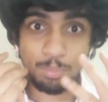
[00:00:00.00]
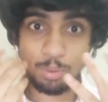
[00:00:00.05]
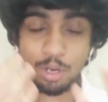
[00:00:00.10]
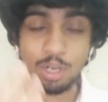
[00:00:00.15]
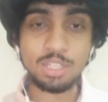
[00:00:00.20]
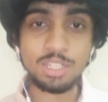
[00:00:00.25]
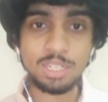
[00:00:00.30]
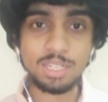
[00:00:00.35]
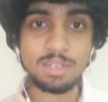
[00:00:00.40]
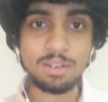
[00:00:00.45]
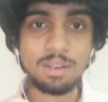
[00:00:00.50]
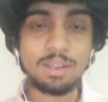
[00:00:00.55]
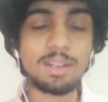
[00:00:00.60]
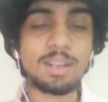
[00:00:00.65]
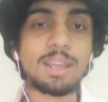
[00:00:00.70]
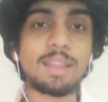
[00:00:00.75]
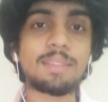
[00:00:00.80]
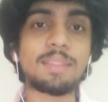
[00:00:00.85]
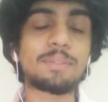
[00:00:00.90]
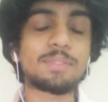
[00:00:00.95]
project on
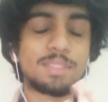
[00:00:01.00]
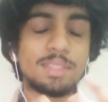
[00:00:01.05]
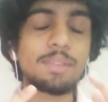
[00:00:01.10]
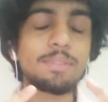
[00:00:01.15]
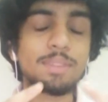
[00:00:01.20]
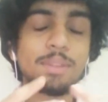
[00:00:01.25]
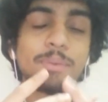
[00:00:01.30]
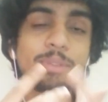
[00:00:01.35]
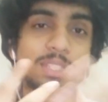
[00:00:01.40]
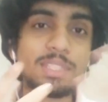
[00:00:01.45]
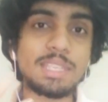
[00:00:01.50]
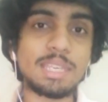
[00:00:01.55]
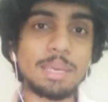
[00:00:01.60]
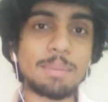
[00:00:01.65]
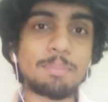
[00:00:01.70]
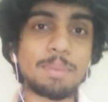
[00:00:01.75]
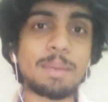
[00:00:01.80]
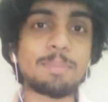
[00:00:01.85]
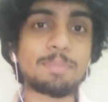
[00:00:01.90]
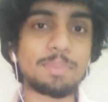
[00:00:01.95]
uh, that was that was
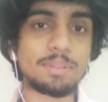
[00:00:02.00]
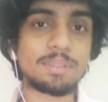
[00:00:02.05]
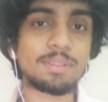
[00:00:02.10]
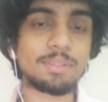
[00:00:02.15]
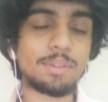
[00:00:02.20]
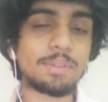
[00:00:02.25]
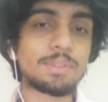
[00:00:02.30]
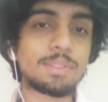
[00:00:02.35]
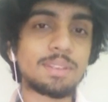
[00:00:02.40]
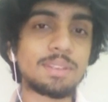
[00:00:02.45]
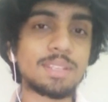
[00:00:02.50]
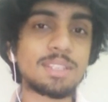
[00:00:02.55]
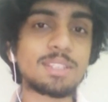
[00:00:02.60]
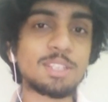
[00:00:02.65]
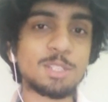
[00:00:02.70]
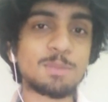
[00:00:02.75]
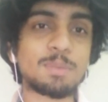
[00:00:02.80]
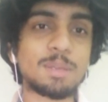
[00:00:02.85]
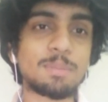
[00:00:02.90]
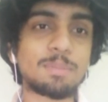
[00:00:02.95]
the paper that was the
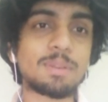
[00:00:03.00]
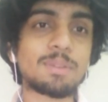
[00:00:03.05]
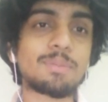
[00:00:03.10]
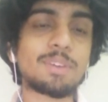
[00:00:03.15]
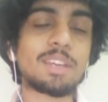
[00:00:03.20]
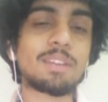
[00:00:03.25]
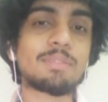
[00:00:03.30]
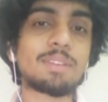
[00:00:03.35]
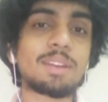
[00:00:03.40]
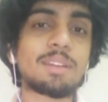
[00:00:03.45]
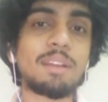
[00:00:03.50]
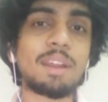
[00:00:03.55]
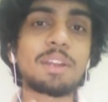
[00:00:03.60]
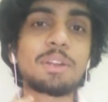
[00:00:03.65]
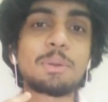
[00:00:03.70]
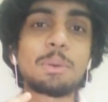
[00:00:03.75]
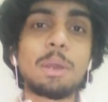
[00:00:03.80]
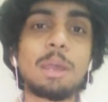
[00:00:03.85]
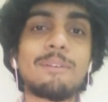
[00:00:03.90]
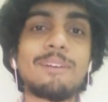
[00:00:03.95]
research paper where we
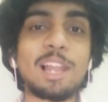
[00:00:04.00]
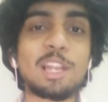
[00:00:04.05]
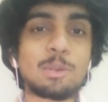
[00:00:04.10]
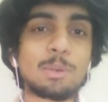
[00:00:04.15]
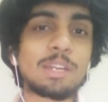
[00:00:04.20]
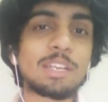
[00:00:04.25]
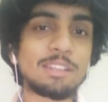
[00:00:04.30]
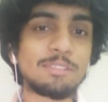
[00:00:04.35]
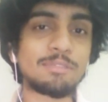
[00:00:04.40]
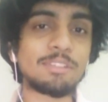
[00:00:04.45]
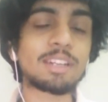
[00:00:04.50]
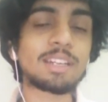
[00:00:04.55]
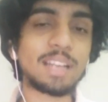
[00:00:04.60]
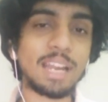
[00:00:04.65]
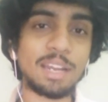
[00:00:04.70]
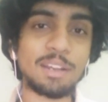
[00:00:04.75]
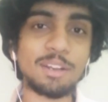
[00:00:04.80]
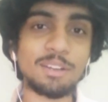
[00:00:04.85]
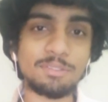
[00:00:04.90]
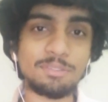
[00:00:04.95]
tried to evaluate
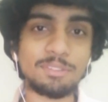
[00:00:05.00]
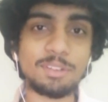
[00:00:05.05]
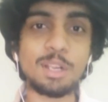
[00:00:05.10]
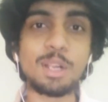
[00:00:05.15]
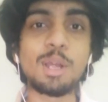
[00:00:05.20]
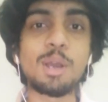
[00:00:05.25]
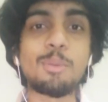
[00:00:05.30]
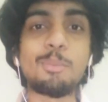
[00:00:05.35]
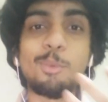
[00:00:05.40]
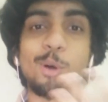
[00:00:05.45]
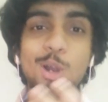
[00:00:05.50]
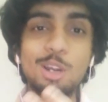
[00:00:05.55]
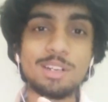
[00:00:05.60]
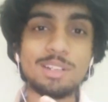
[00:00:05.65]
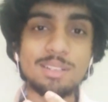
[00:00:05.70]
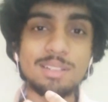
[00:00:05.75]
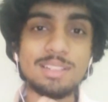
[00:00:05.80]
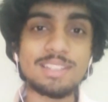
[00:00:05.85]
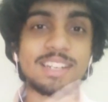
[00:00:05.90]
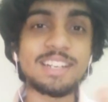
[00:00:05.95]
different kind of
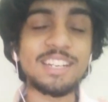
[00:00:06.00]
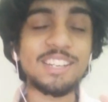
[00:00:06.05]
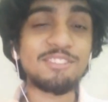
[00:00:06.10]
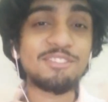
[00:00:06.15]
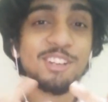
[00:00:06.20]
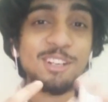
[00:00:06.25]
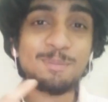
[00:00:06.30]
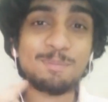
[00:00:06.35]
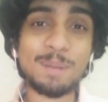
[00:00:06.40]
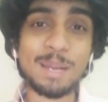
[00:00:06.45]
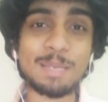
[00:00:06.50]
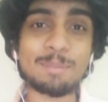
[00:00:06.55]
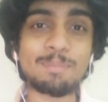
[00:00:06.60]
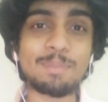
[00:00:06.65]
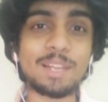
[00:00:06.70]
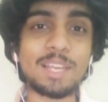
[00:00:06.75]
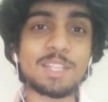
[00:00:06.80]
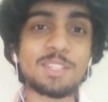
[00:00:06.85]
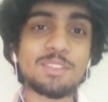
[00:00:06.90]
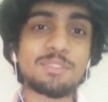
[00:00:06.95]
models and different
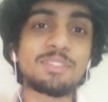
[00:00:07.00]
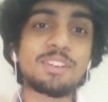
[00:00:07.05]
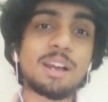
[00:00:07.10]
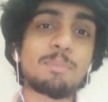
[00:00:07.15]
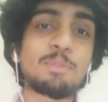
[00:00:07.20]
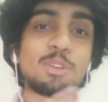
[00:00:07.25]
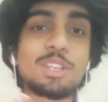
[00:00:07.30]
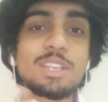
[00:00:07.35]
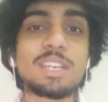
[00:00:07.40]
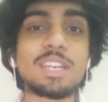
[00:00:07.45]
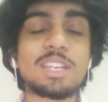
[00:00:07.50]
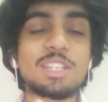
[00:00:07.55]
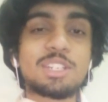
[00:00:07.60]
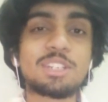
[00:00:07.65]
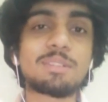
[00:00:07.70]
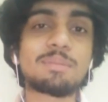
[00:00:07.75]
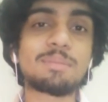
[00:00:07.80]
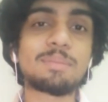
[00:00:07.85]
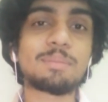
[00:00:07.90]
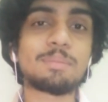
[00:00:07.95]
pipelines of
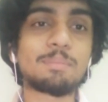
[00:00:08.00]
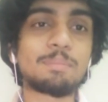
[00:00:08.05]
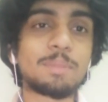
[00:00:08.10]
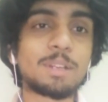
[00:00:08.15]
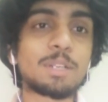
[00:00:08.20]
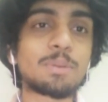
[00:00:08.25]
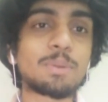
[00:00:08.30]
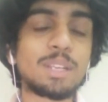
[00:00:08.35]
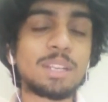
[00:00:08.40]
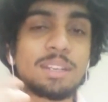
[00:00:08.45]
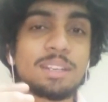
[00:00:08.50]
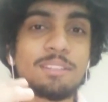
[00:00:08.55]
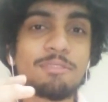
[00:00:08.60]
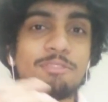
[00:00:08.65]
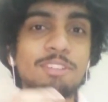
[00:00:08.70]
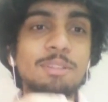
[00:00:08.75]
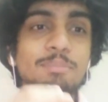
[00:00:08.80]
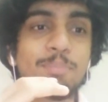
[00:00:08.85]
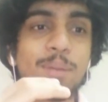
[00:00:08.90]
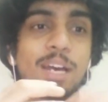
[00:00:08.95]
communication between
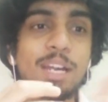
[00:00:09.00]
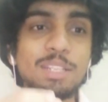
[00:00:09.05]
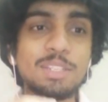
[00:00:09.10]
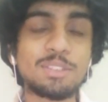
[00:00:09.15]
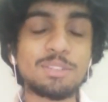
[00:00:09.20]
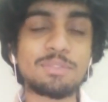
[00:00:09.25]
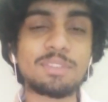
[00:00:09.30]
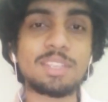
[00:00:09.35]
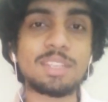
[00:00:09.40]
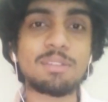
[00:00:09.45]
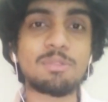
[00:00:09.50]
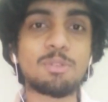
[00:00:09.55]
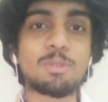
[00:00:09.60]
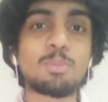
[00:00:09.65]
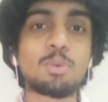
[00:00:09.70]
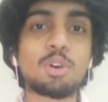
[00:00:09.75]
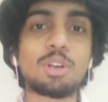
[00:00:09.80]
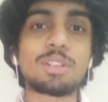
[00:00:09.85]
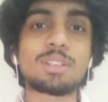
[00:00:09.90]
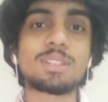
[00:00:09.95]
different parts of the
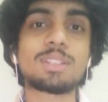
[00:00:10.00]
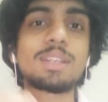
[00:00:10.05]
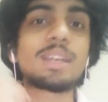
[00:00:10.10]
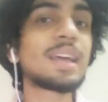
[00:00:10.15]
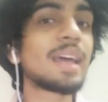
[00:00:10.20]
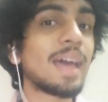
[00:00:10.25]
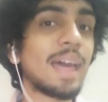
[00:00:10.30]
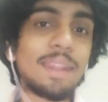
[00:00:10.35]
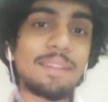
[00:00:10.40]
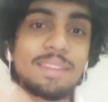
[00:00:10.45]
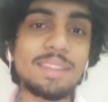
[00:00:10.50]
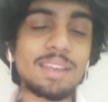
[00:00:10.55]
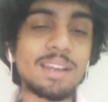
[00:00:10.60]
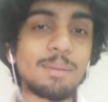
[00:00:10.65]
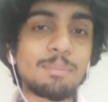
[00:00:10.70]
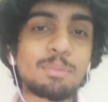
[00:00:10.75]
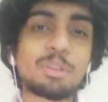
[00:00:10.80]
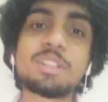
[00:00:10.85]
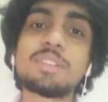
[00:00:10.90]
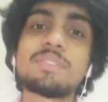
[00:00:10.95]
robots and the
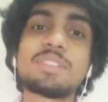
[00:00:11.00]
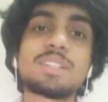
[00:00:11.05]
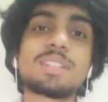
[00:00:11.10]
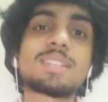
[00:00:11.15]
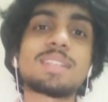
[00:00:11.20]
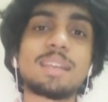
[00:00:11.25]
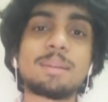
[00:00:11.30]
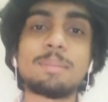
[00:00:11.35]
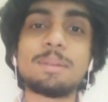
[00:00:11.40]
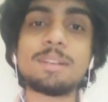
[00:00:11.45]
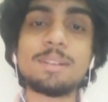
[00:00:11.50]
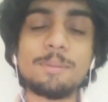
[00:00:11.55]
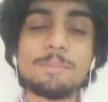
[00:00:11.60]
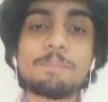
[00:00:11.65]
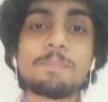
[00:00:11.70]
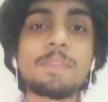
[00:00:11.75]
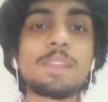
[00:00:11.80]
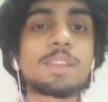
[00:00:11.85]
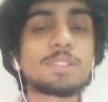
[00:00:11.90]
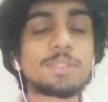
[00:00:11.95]
computer vision segment
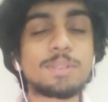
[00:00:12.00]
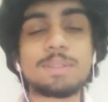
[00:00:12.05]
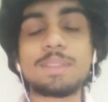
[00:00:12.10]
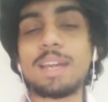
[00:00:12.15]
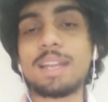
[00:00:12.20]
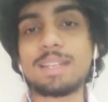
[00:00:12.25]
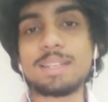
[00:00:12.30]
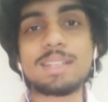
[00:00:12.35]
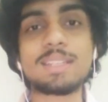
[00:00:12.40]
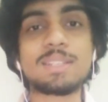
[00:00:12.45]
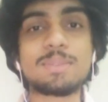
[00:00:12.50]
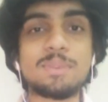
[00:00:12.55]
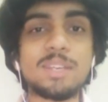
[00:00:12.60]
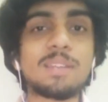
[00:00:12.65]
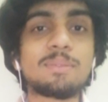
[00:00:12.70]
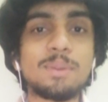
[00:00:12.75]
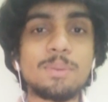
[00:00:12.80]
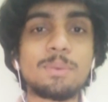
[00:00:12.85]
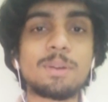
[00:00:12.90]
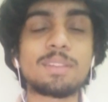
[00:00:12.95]
so that is
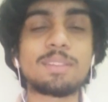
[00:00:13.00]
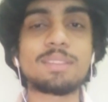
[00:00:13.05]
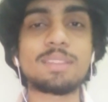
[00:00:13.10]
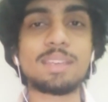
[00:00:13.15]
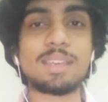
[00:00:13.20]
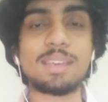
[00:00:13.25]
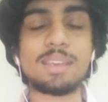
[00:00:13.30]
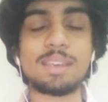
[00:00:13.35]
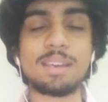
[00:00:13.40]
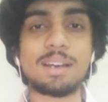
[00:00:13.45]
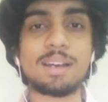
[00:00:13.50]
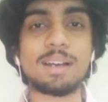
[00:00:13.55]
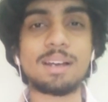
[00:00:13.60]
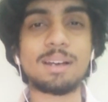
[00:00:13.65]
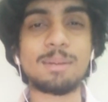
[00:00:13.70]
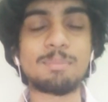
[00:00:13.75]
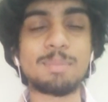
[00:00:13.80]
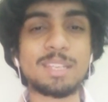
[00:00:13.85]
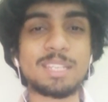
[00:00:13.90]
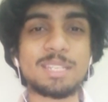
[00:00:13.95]
where we won the
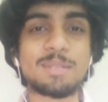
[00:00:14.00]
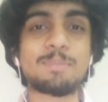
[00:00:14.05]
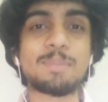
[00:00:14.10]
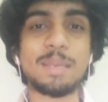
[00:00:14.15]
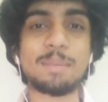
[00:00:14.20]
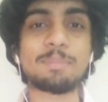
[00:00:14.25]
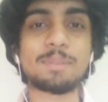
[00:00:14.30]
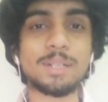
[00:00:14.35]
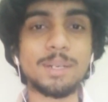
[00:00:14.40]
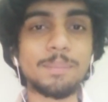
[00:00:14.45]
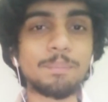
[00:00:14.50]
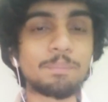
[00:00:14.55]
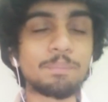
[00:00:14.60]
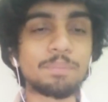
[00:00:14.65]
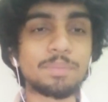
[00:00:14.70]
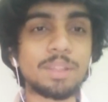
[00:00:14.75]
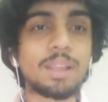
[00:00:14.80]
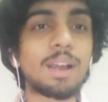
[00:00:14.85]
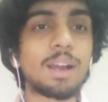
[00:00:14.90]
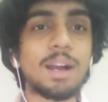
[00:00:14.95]
uh, best paper
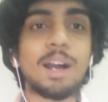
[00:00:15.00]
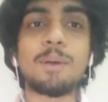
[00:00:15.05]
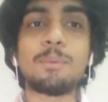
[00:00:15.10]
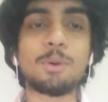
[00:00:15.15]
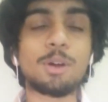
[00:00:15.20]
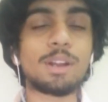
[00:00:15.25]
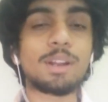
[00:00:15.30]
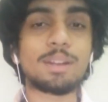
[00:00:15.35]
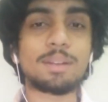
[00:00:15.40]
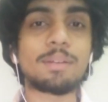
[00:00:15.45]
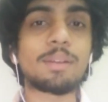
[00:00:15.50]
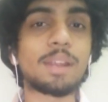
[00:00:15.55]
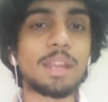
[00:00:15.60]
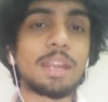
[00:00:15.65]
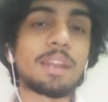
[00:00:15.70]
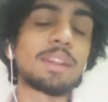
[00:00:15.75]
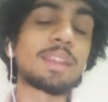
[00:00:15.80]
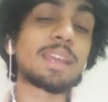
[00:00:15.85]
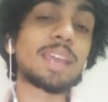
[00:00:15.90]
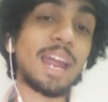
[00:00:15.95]
uh, award
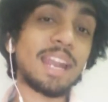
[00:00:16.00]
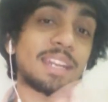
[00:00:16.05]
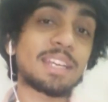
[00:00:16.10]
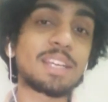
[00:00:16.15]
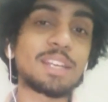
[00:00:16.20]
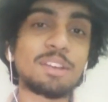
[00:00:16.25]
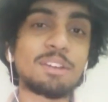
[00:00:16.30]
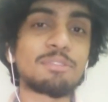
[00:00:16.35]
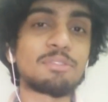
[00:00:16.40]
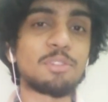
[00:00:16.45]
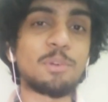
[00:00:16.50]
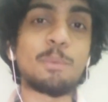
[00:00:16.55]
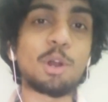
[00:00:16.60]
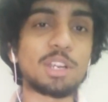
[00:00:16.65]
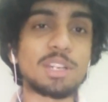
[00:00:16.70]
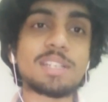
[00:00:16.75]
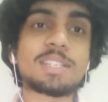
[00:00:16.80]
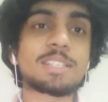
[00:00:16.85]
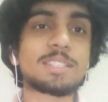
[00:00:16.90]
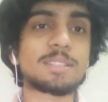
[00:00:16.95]
in the category of
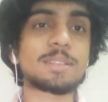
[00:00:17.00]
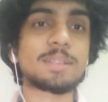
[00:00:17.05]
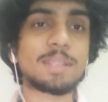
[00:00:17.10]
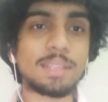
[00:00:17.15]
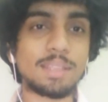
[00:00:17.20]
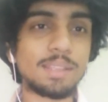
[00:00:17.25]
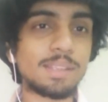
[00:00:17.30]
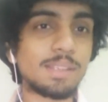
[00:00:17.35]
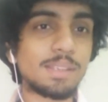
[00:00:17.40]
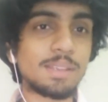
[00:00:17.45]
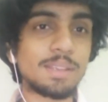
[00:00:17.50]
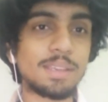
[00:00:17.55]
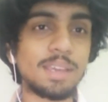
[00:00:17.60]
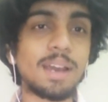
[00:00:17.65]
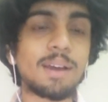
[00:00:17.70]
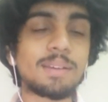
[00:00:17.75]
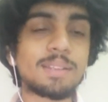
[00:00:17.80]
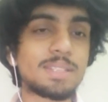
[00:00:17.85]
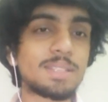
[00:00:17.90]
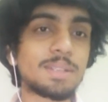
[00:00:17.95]
robotics
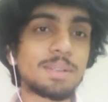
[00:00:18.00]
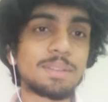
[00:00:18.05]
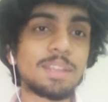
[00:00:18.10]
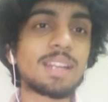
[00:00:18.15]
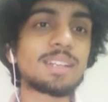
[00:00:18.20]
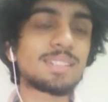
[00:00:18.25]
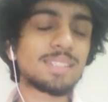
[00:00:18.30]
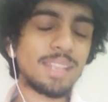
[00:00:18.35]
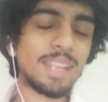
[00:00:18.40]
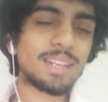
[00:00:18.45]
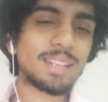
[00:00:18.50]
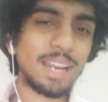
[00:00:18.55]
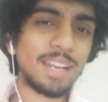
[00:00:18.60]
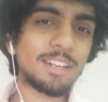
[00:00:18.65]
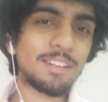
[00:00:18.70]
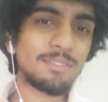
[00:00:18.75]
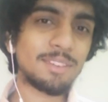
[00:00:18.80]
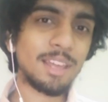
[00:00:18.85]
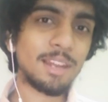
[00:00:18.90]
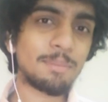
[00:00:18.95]
yeah so that that
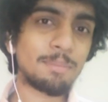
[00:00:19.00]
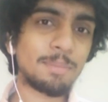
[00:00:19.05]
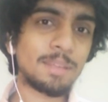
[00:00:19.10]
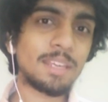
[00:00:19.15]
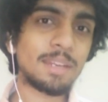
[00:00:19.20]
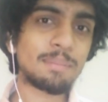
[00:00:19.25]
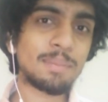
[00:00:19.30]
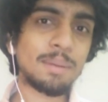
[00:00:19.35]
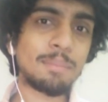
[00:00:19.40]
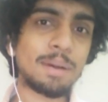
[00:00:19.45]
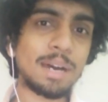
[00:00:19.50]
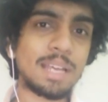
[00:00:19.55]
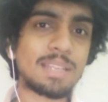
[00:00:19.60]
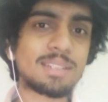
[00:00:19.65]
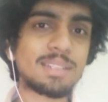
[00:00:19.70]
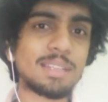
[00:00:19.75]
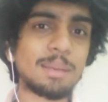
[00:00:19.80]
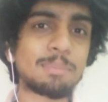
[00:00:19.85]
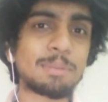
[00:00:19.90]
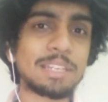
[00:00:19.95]
kind of helped me in my
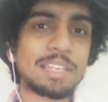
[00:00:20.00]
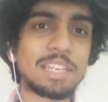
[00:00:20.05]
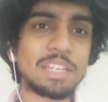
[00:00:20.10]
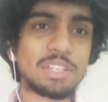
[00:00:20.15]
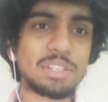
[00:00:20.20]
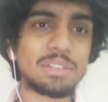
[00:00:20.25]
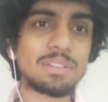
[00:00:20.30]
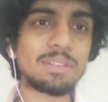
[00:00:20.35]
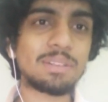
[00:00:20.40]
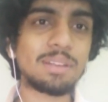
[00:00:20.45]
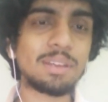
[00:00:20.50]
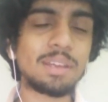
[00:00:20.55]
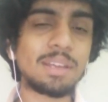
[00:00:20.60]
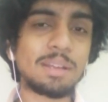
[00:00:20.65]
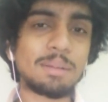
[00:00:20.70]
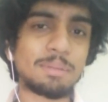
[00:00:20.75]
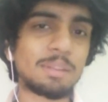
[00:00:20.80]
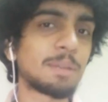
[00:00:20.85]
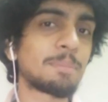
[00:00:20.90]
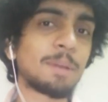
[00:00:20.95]
master's application
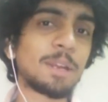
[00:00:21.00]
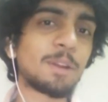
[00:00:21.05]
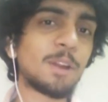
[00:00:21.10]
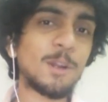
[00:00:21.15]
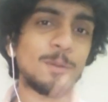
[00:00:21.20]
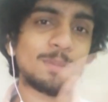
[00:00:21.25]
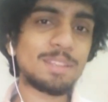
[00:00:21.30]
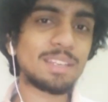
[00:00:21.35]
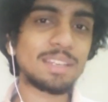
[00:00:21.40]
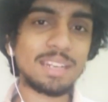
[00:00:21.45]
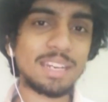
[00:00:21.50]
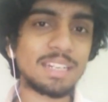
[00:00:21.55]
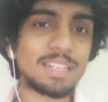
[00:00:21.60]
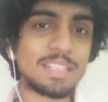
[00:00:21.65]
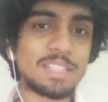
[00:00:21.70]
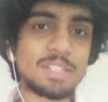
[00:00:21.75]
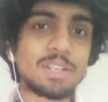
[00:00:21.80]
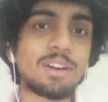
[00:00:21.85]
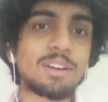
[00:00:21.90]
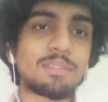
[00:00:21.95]
it might not be the
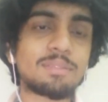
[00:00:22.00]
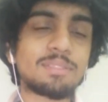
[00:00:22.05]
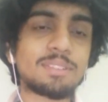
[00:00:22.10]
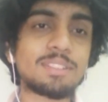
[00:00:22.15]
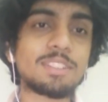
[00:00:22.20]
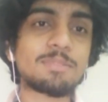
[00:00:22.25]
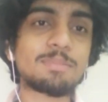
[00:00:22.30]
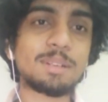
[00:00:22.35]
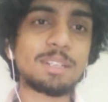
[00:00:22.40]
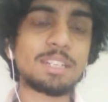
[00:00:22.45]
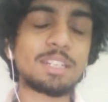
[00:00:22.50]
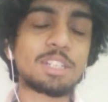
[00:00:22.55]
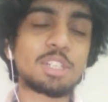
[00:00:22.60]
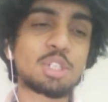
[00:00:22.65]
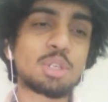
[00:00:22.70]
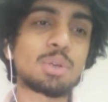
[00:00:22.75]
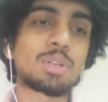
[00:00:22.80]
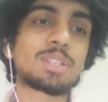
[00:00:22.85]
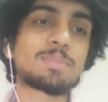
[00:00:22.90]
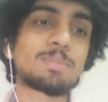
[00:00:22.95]
greatest confidence but it
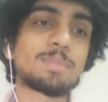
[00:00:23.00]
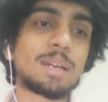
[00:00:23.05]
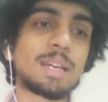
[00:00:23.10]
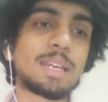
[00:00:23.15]
shows